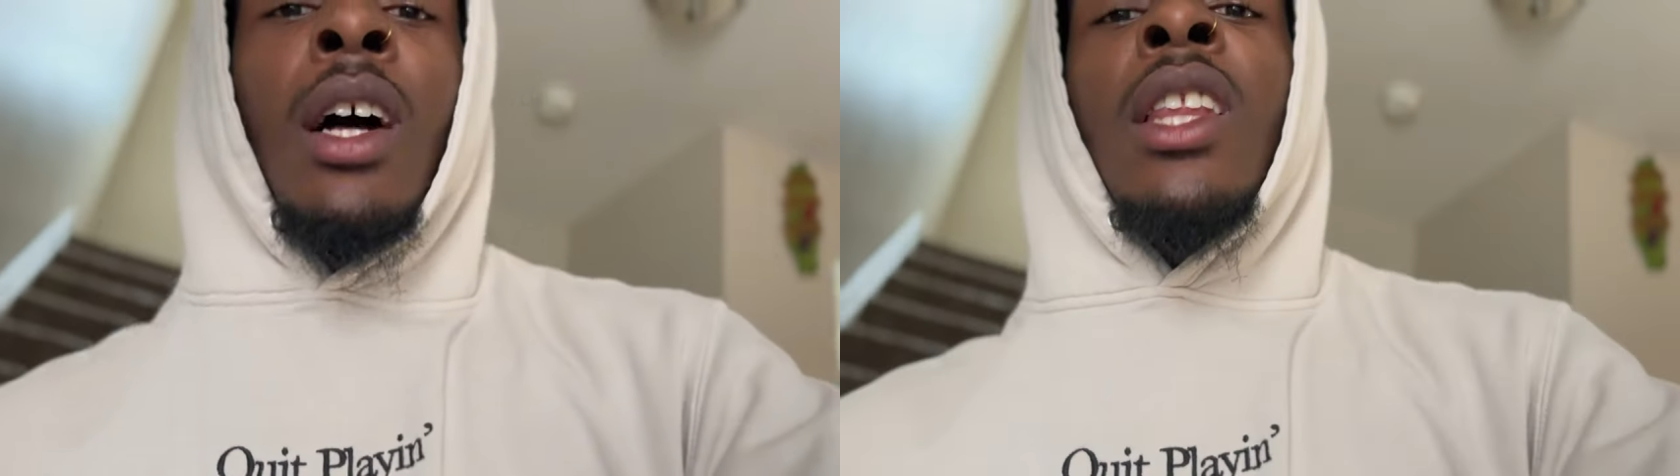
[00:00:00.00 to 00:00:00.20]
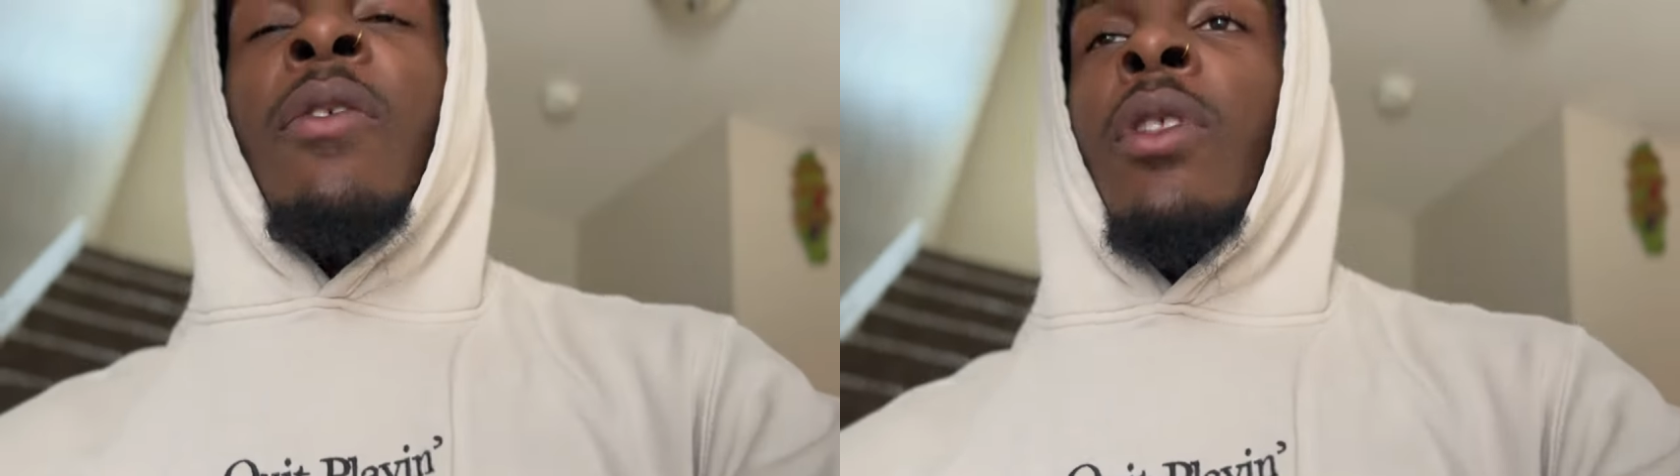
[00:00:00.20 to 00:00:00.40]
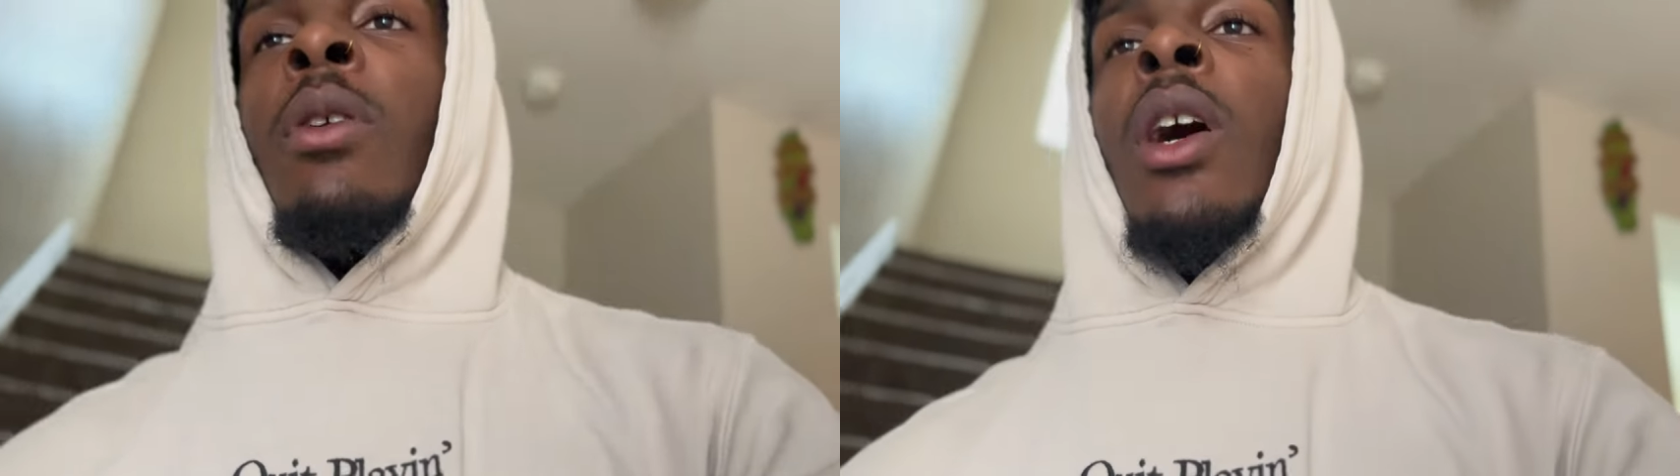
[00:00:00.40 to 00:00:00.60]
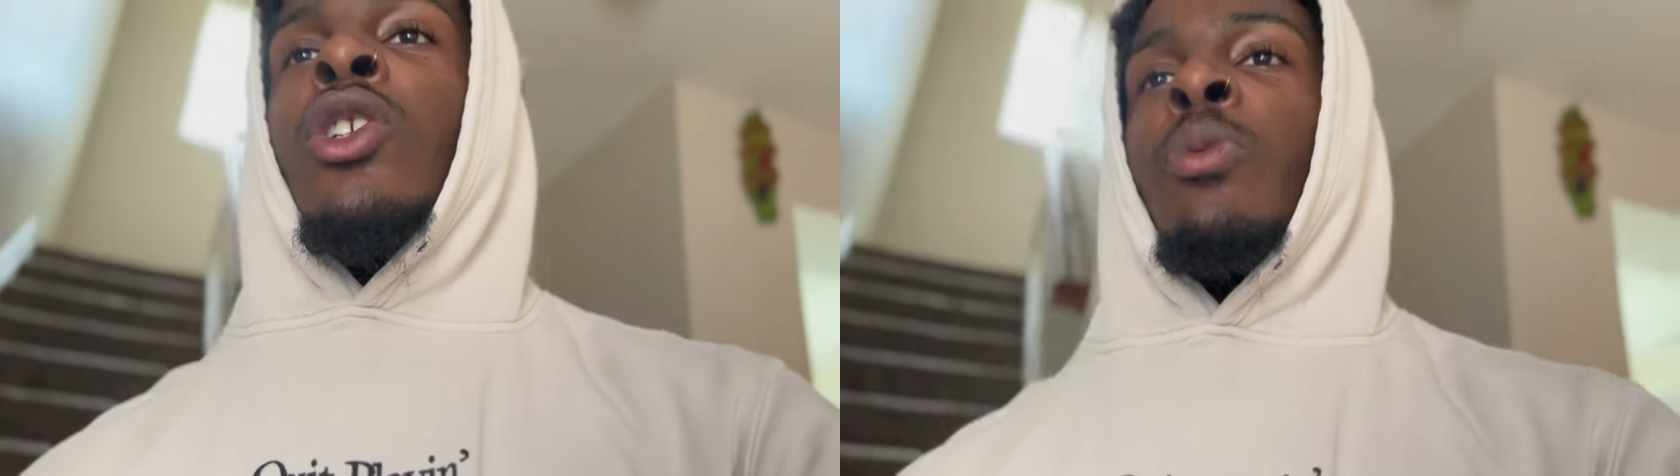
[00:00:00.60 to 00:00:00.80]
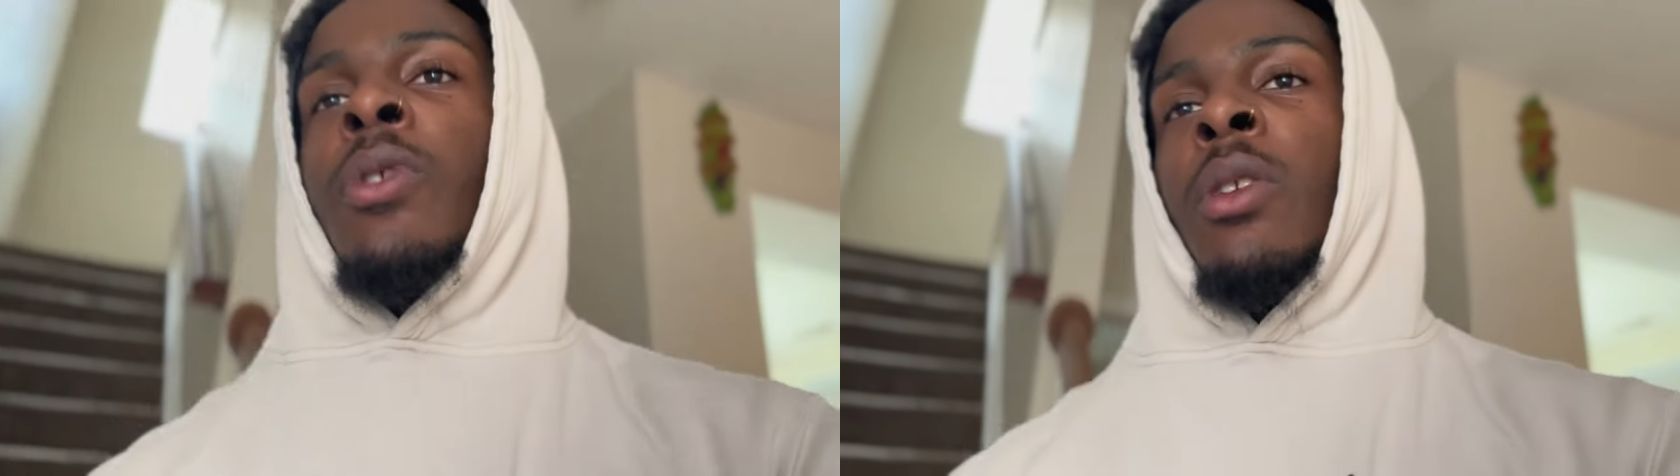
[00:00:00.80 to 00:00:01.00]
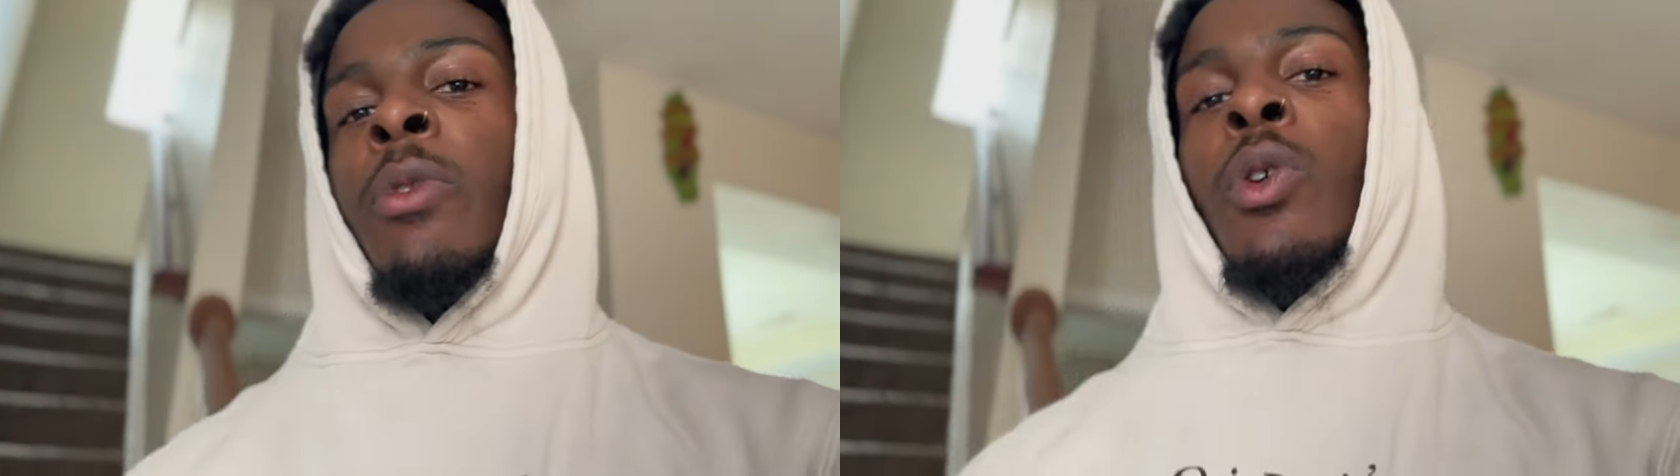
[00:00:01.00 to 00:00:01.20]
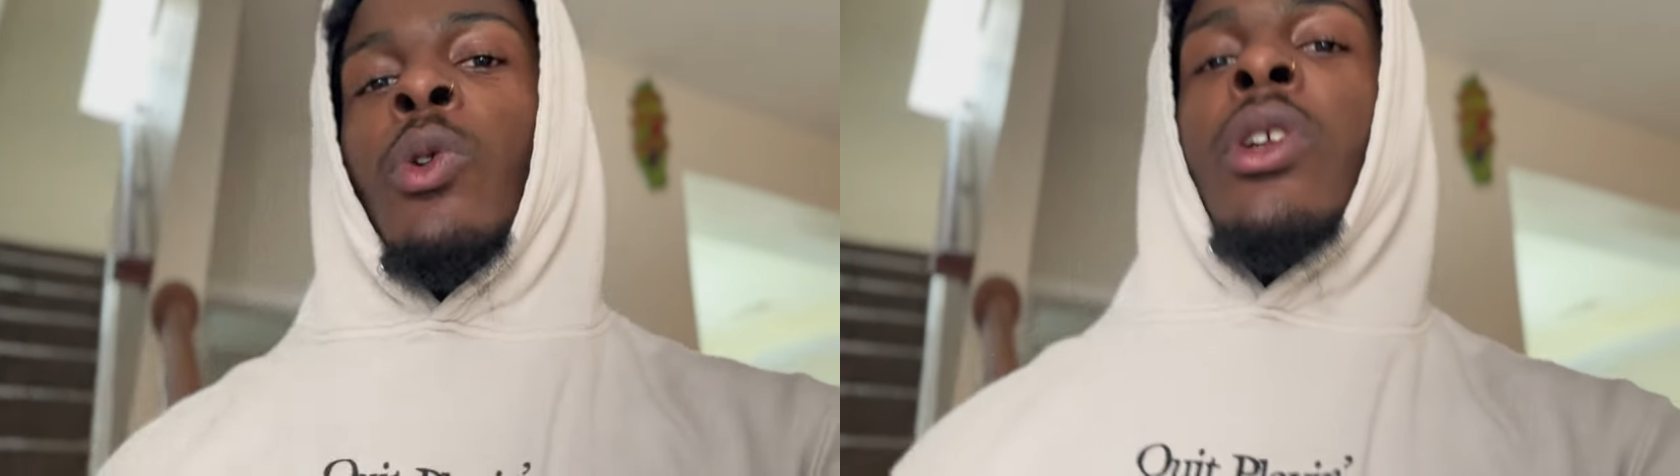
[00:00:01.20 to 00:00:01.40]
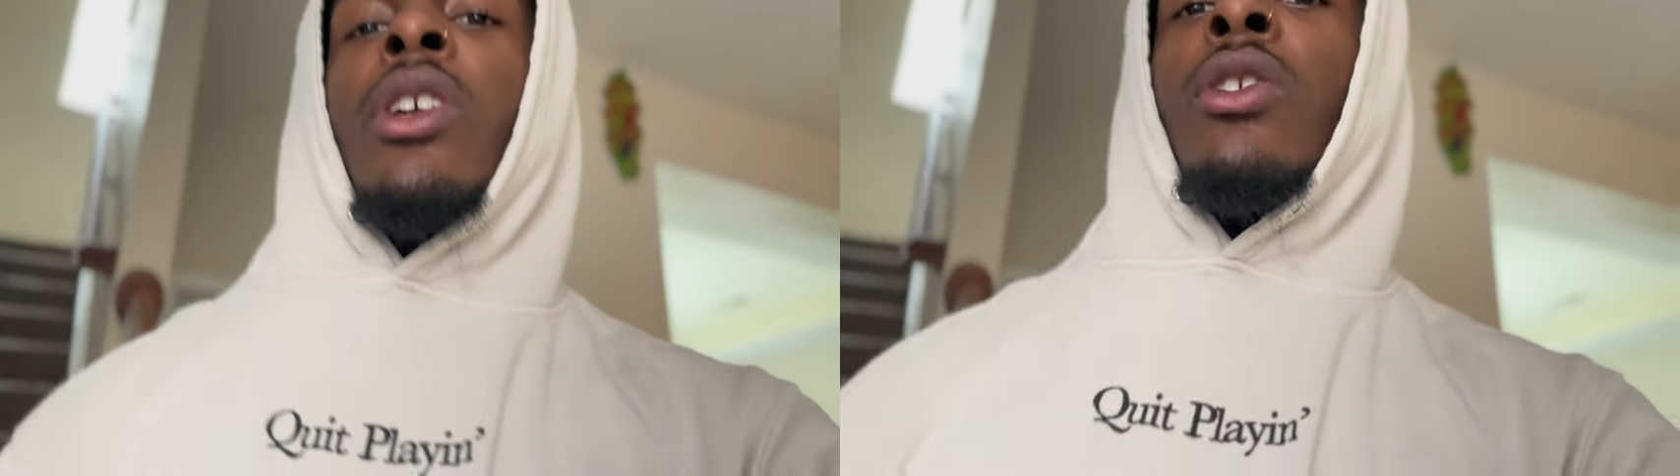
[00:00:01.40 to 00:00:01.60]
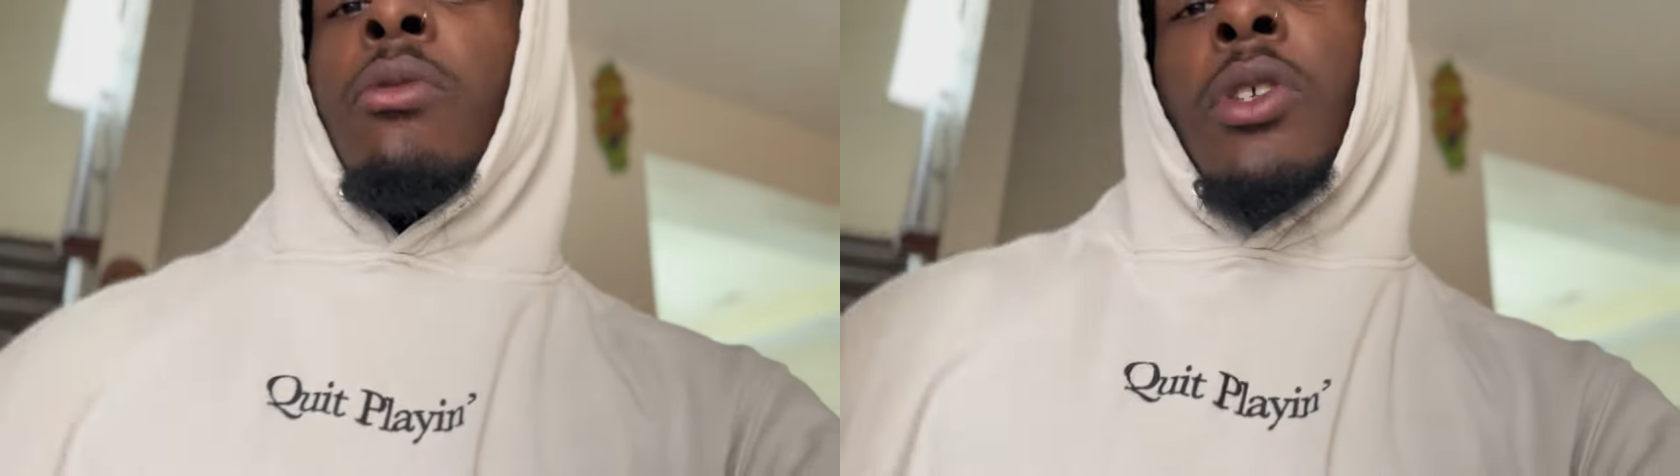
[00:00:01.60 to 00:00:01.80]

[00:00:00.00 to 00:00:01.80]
I definitely 100% record it. You know what I'm